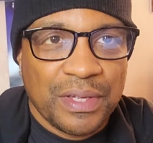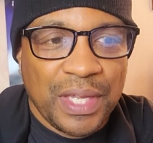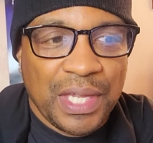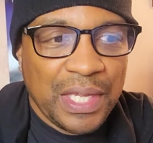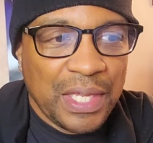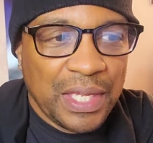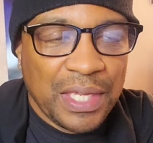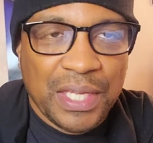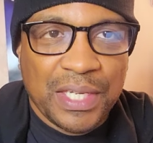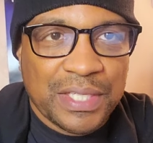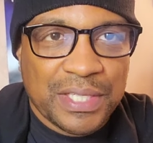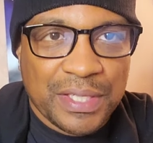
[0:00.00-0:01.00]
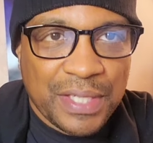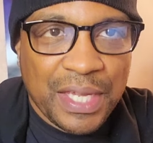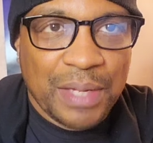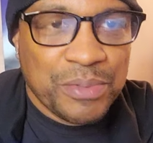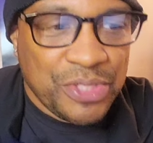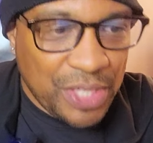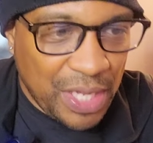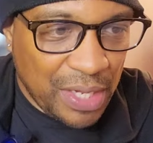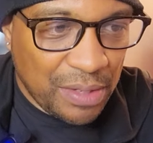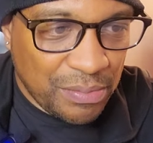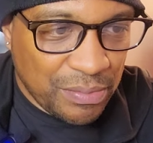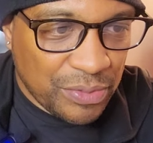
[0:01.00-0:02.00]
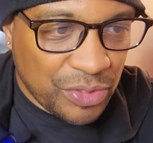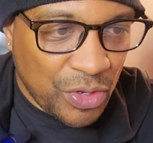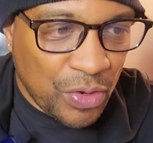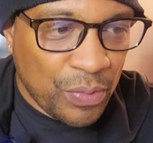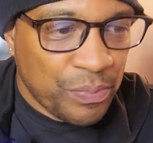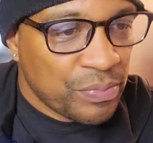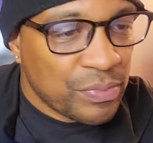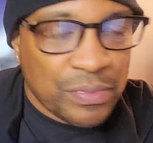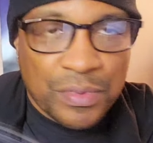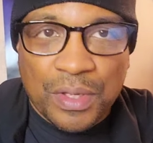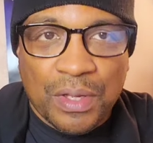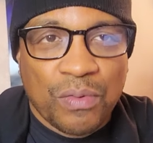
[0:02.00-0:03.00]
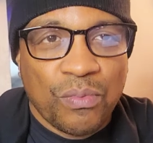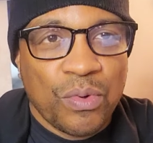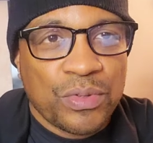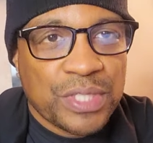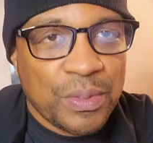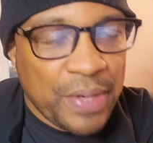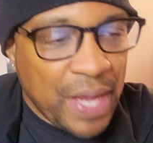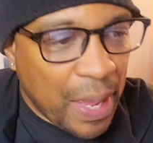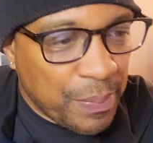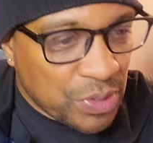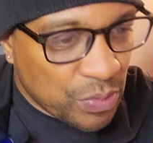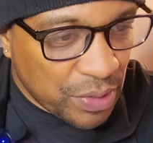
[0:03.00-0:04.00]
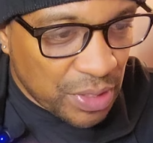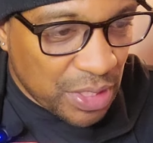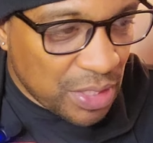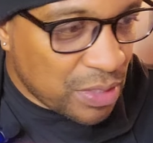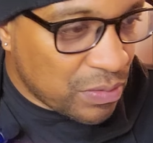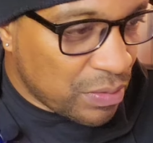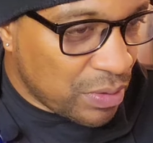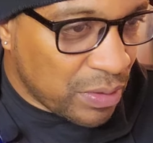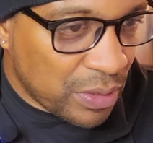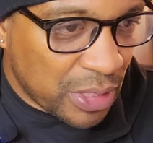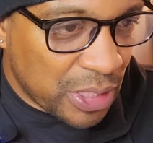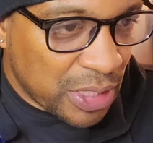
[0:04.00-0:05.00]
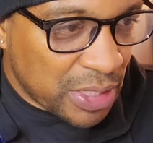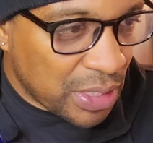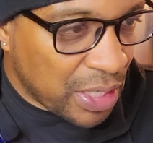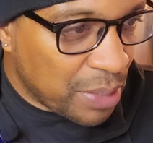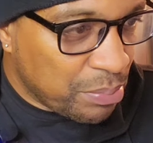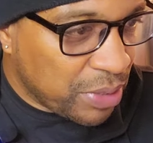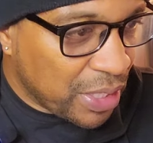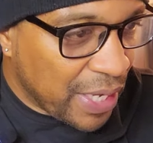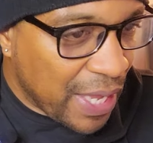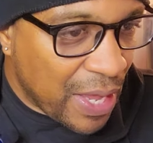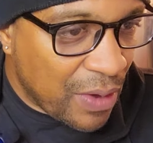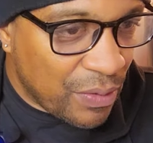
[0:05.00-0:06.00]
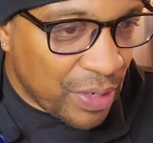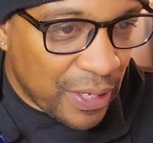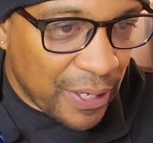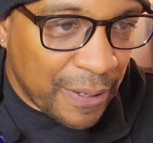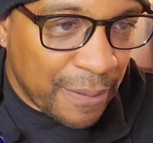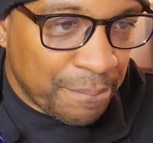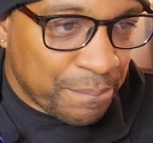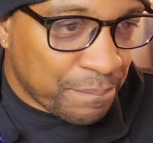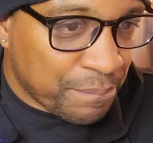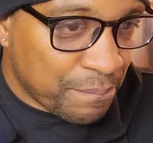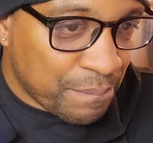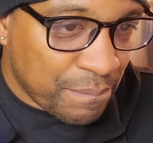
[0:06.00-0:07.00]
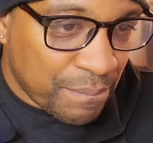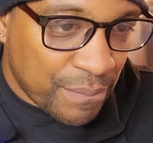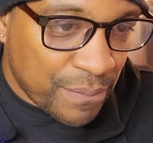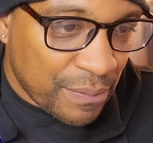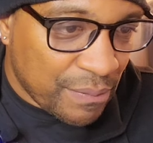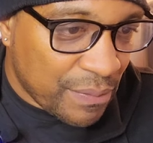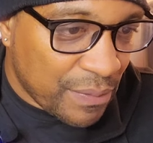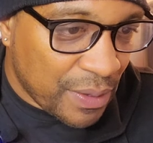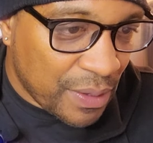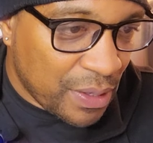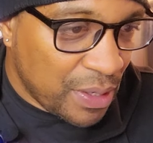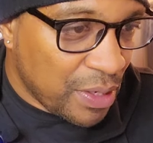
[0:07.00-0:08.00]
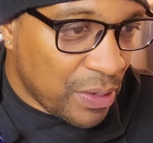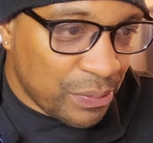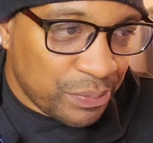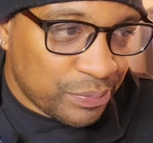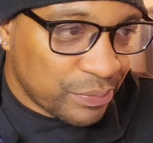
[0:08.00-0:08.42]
And it's a damn shame. So we'll see what happens with this. Let's let it play out. You know,